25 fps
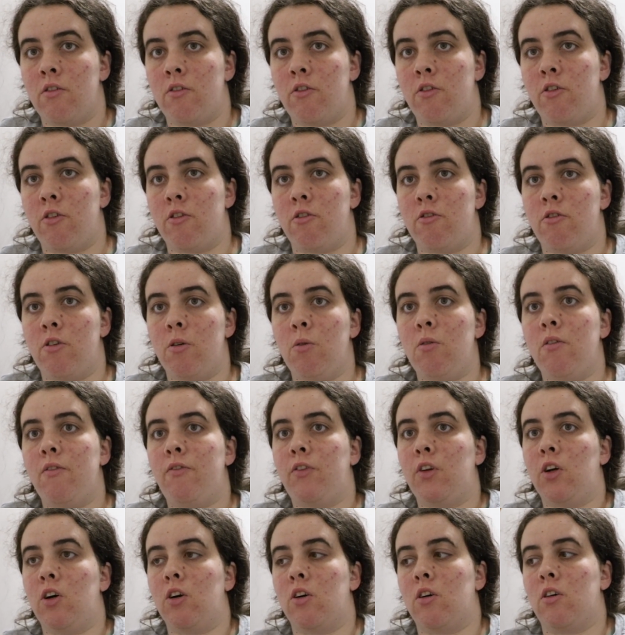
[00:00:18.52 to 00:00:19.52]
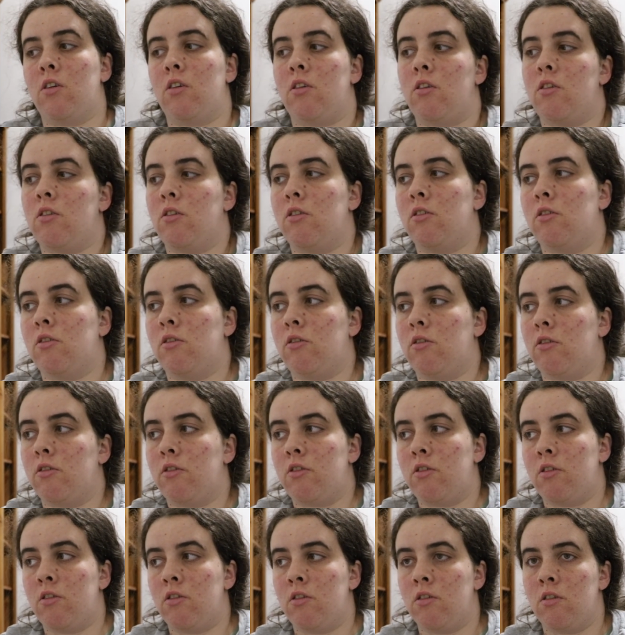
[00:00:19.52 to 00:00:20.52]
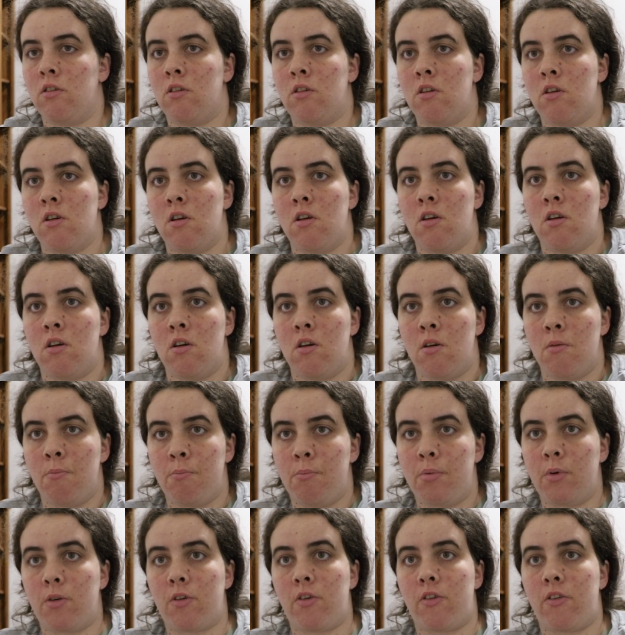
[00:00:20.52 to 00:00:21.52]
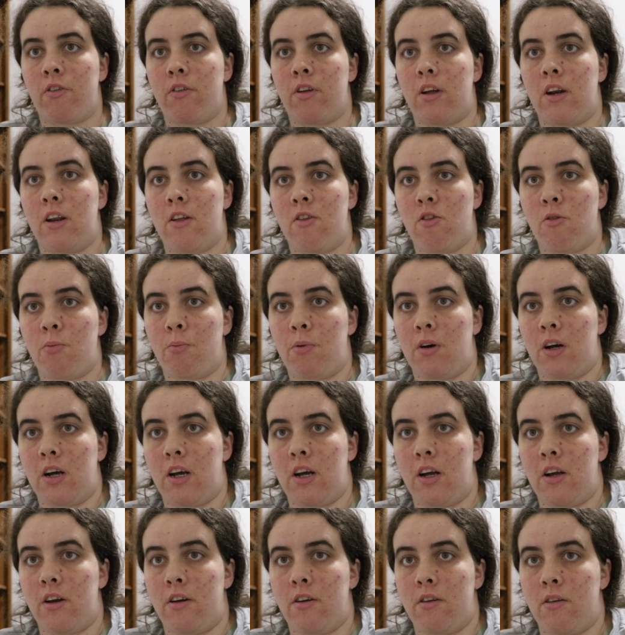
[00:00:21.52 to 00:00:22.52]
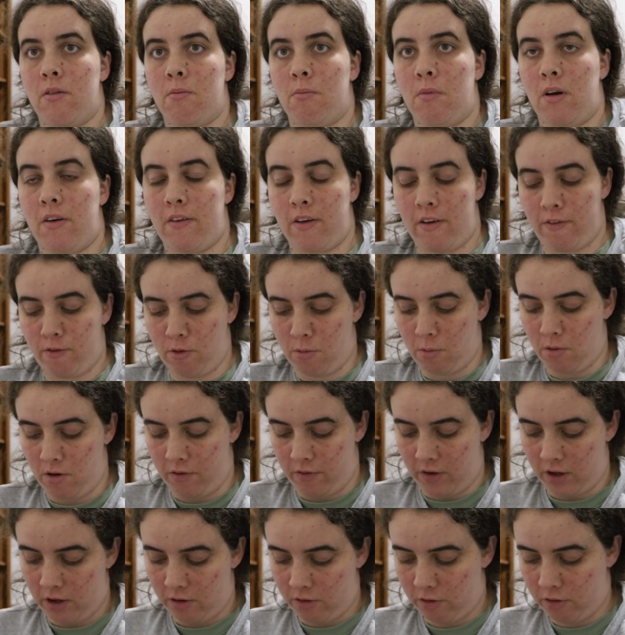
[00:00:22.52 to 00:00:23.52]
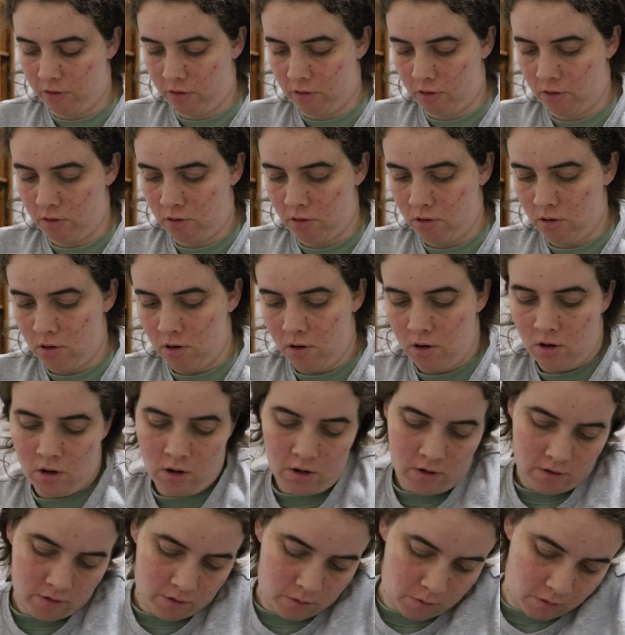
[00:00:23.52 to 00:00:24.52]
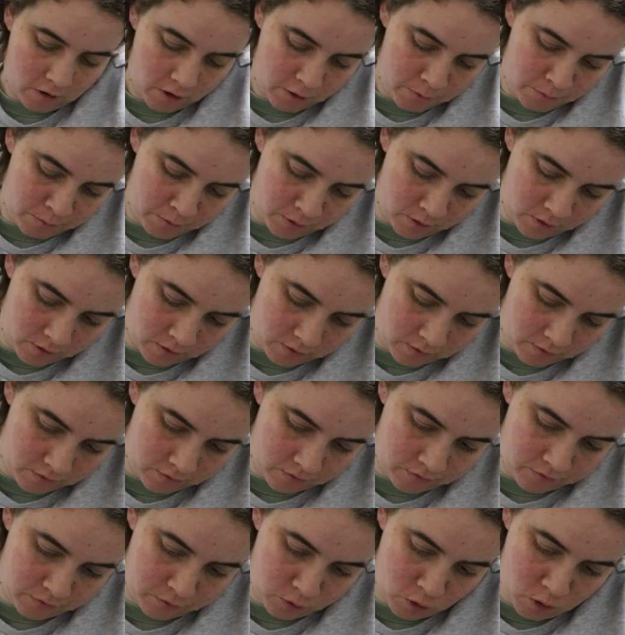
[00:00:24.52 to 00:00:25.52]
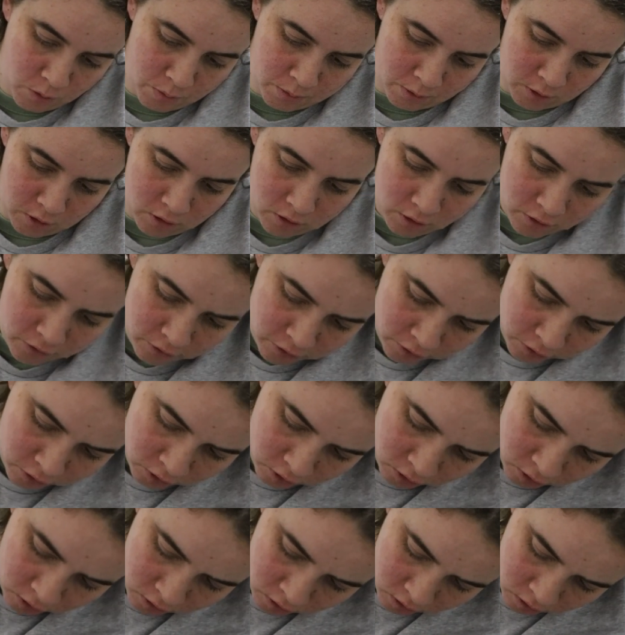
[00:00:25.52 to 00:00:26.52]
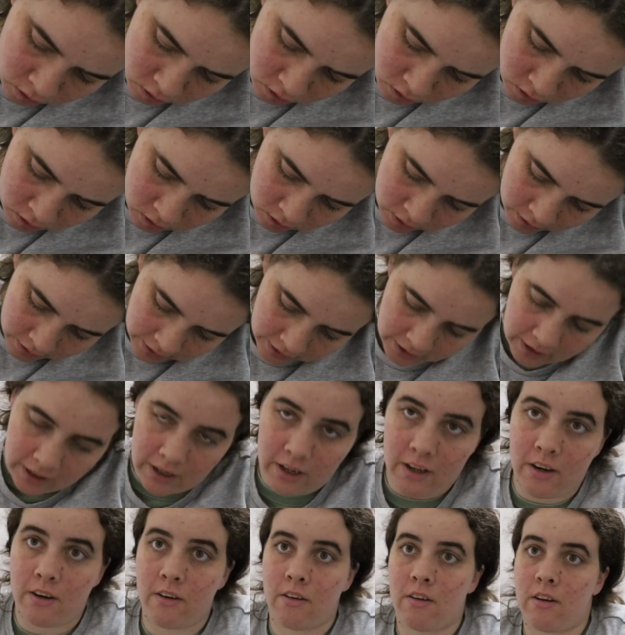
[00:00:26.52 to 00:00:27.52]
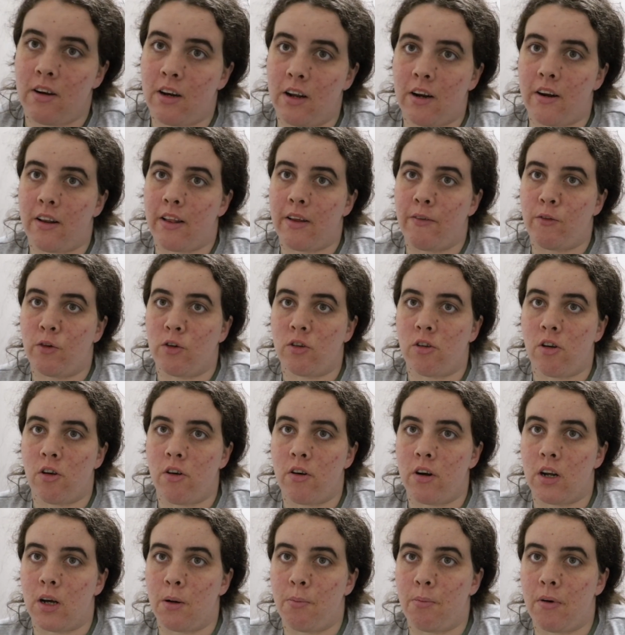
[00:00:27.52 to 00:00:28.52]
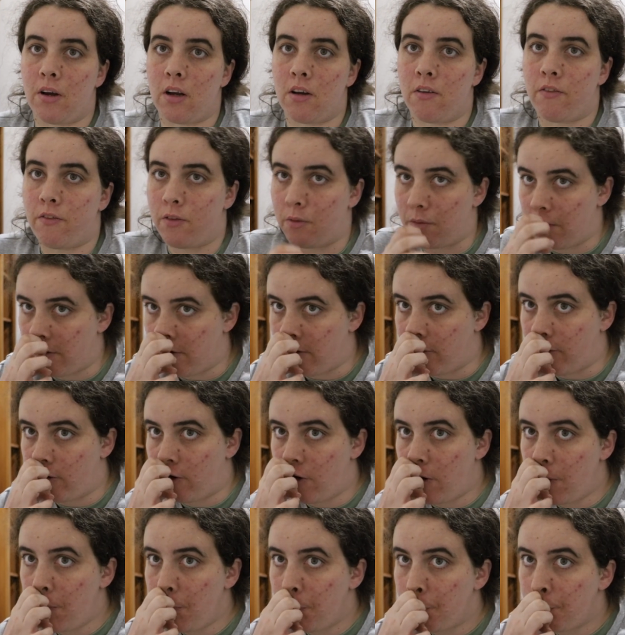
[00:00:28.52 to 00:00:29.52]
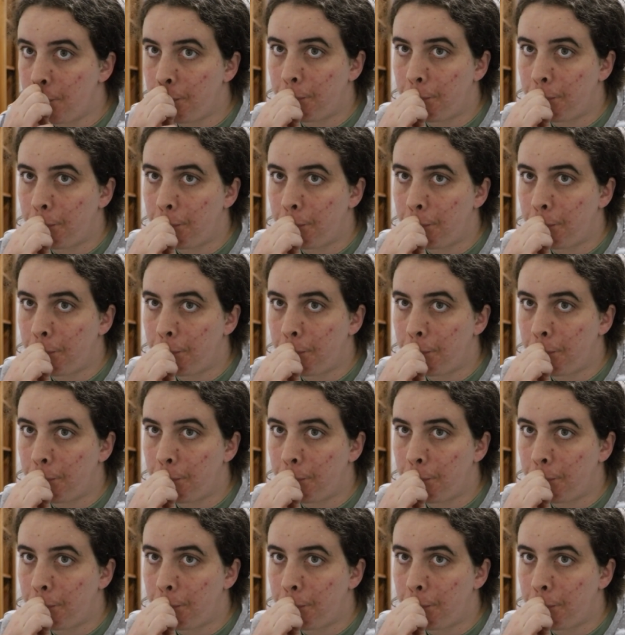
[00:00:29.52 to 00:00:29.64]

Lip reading: to do a vlog called Books That Inspired My Favorite Movies. So I've bought four books, and now that they've all turned up, I can film this intro.